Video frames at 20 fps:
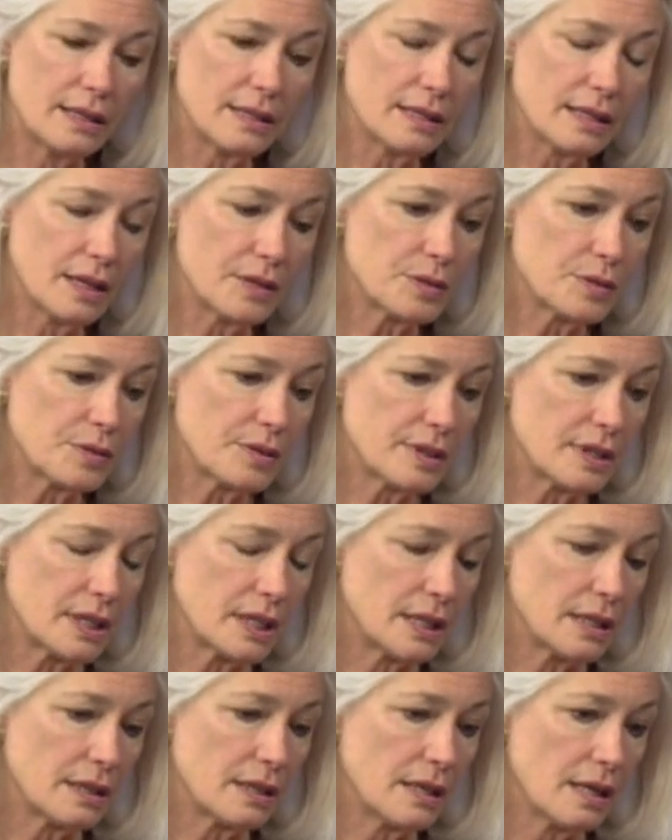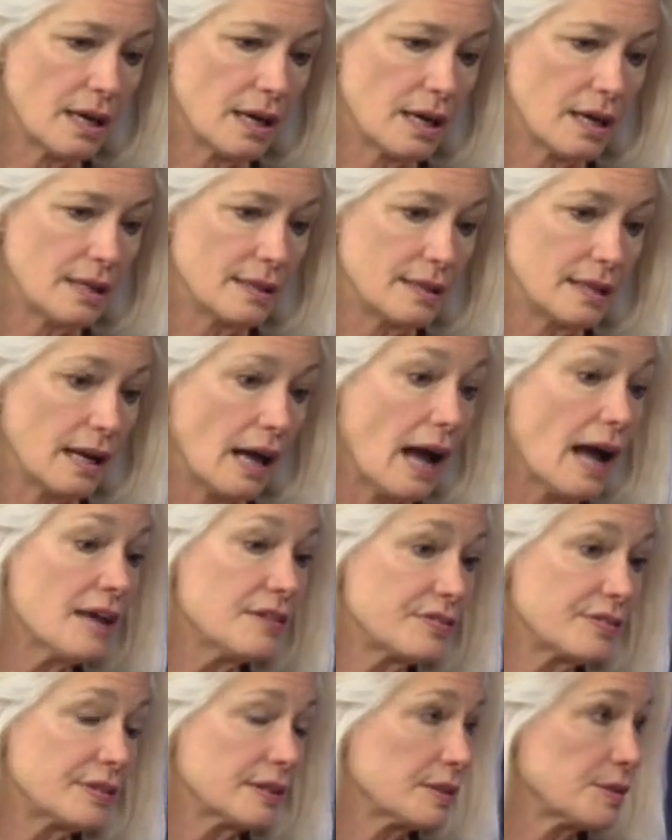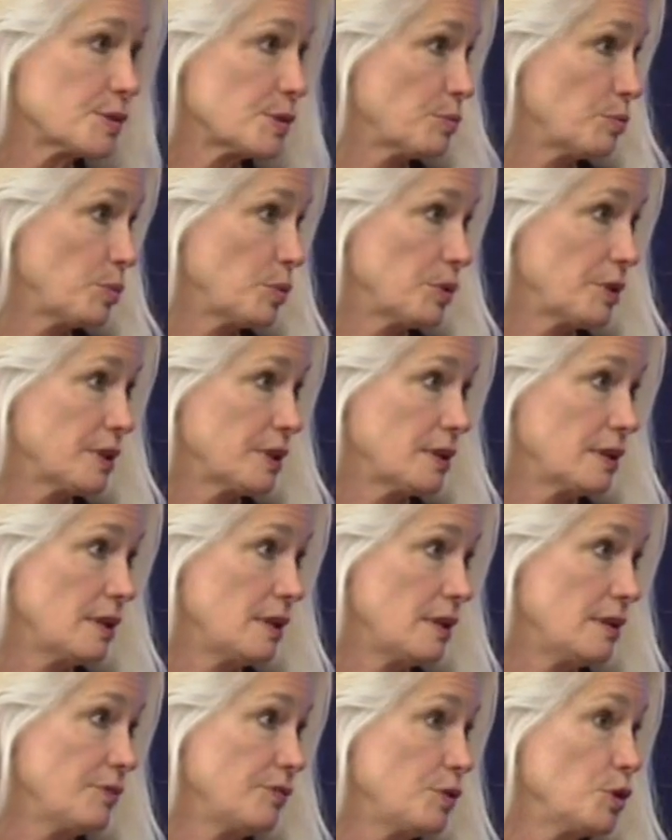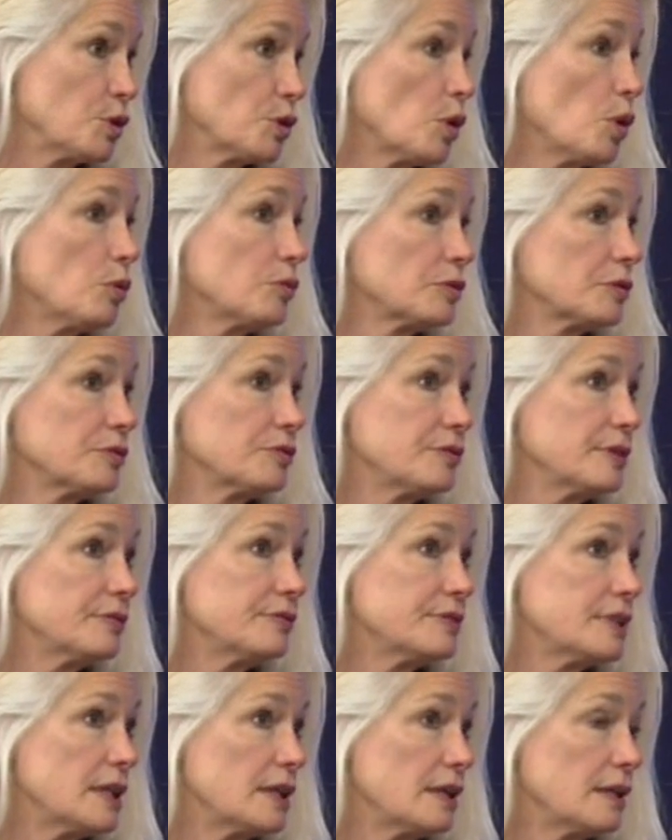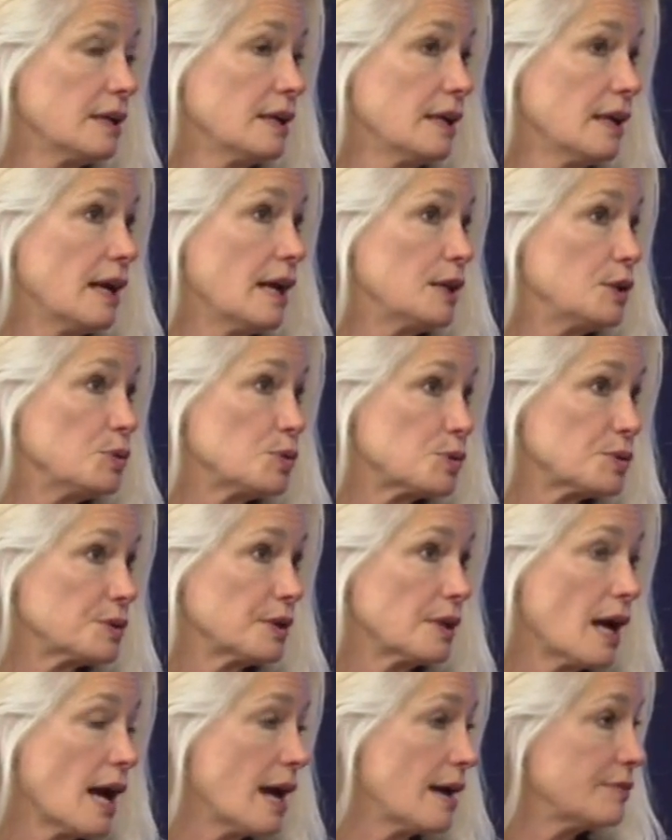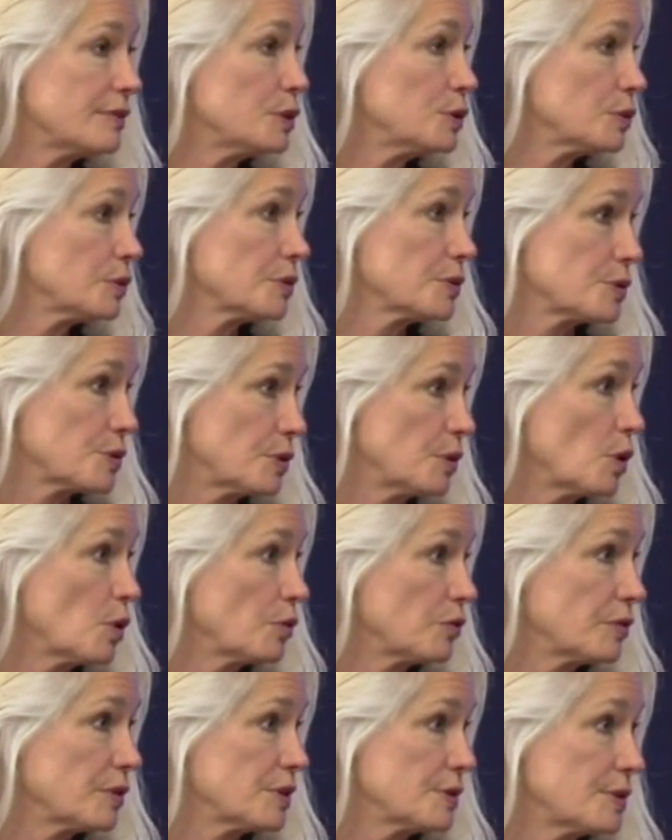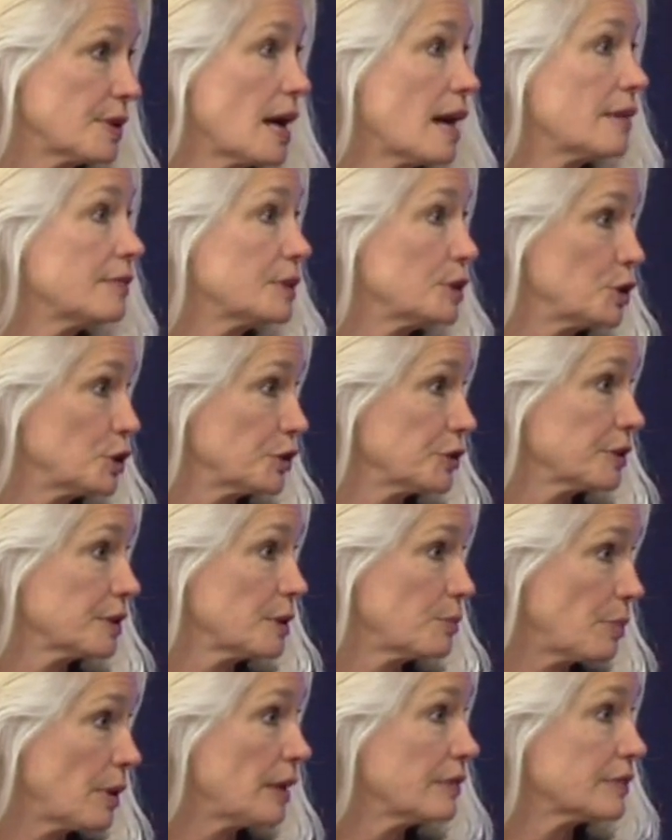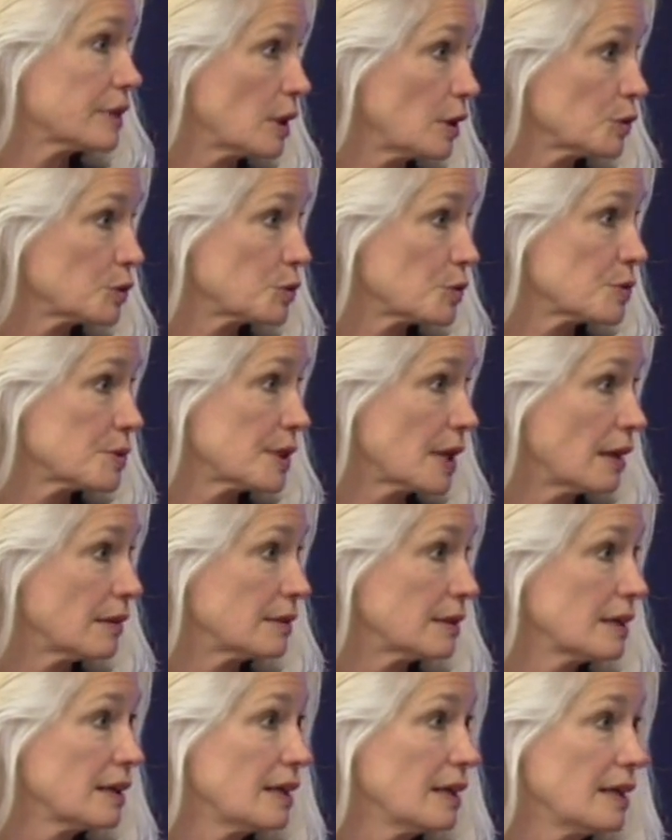The other thing that I feel is important, if you're over 50 and you still have a uterus and ovaries, to have a yearly pelvic ultrasound.